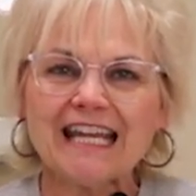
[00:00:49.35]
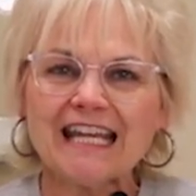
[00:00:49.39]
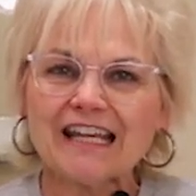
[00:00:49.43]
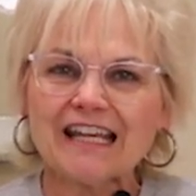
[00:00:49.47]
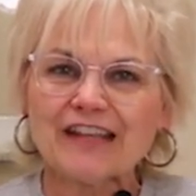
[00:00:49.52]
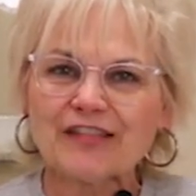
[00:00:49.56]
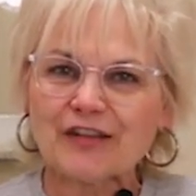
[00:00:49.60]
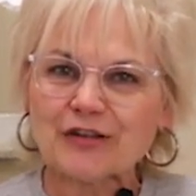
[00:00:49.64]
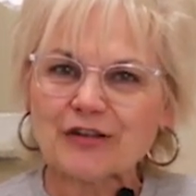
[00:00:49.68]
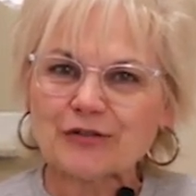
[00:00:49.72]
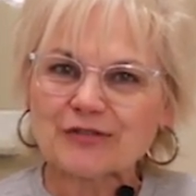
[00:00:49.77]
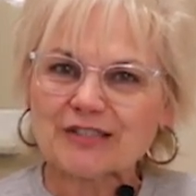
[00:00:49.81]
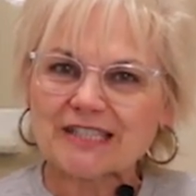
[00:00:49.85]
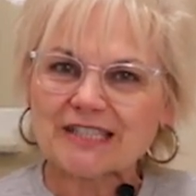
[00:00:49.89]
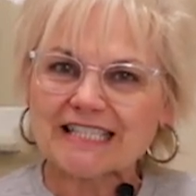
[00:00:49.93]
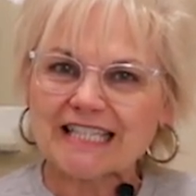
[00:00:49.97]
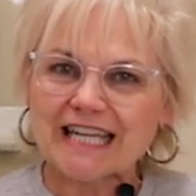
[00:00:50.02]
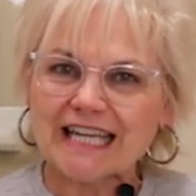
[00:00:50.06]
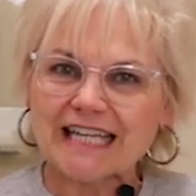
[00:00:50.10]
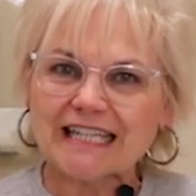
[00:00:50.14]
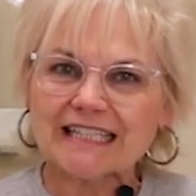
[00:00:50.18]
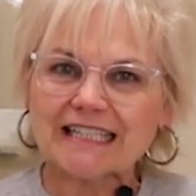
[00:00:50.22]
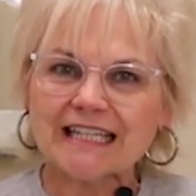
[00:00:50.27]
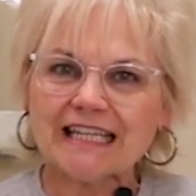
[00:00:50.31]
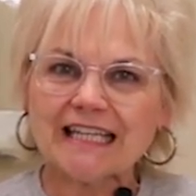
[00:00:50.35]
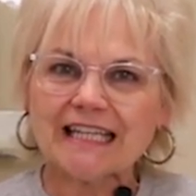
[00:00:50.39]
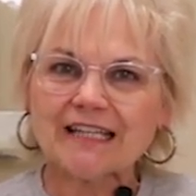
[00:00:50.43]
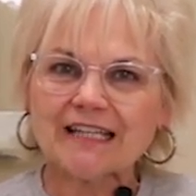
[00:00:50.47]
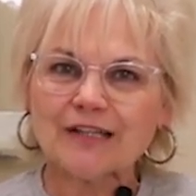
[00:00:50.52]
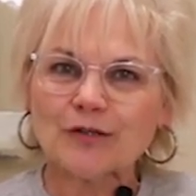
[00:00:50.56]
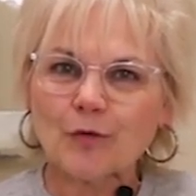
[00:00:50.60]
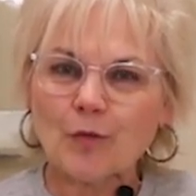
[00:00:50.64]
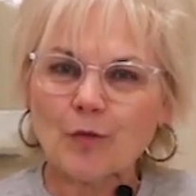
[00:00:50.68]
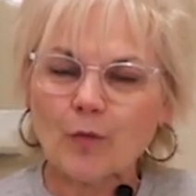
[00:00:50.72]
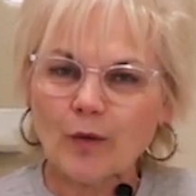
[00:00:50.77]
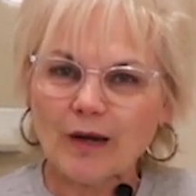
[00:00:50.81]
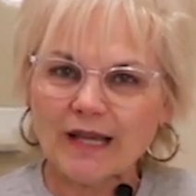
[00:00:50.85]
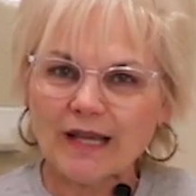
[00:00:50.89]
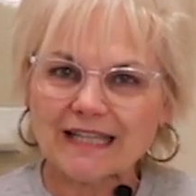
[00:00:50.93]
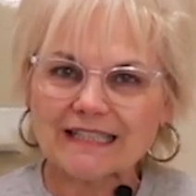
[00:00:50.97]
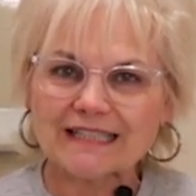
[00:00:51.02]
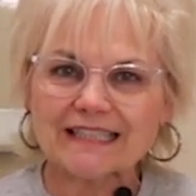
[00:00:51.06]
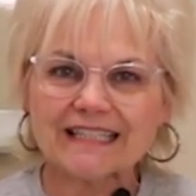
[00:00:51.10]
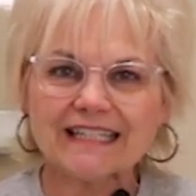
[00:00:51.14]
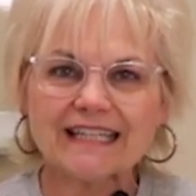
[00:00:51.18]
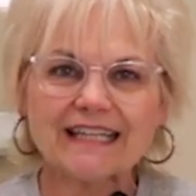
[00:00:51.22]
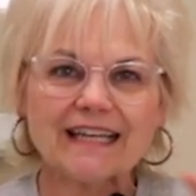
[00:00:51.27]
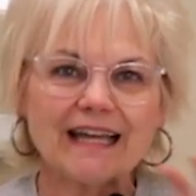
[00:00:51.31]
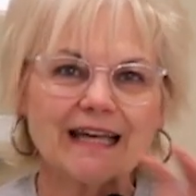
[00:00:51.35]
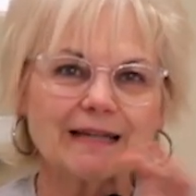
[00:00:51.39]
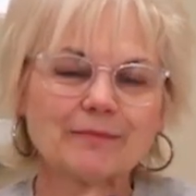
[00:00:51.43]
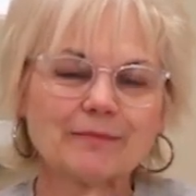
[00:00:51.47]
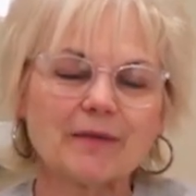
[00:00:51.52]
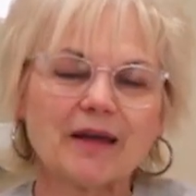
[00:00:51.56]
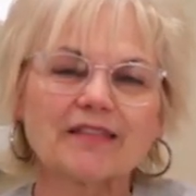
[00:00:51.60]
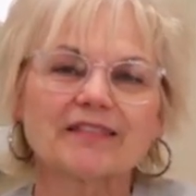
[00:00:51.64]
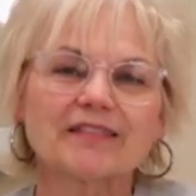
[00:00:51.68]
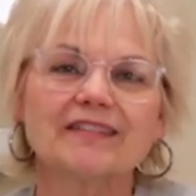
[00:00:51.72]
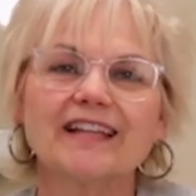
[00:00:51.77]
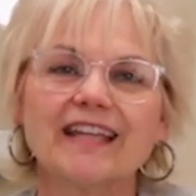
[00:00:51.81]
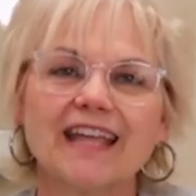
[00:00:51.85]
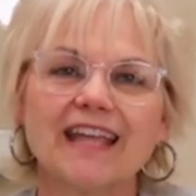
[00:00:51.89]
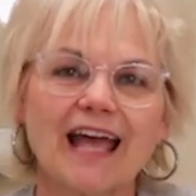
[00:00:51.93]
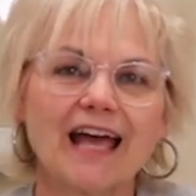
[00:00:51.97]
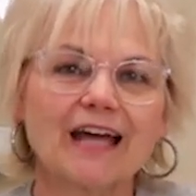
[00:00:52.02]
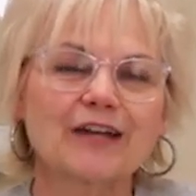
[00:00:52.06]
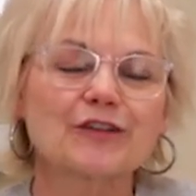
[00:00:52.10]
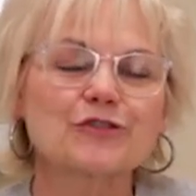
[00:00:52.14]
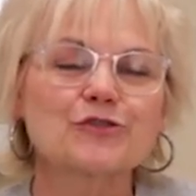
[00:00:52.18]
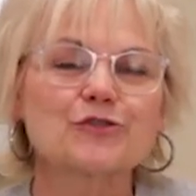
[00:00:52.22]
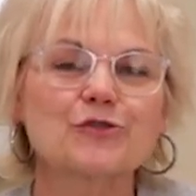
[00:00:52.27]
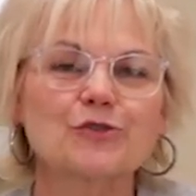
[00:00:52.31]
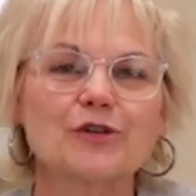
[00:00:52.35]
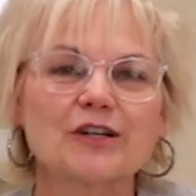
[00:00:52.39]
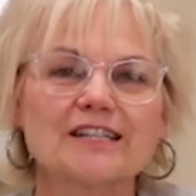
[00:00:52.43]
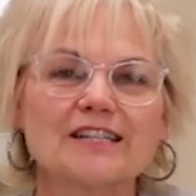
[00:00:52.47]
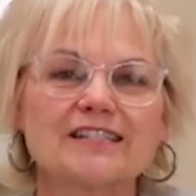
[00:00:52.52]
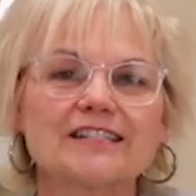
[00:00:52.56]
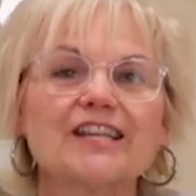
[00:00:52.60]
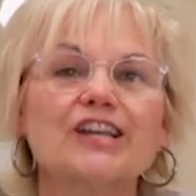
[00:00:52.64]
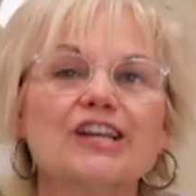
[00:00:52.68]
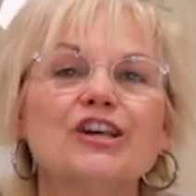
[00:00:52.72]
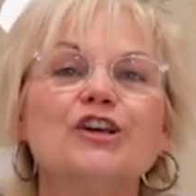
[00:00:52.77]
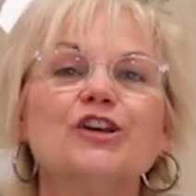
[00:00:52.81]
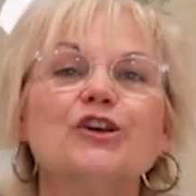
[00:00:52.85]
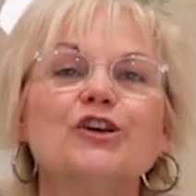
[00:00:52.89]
in those daily, weekly, and monthly categories,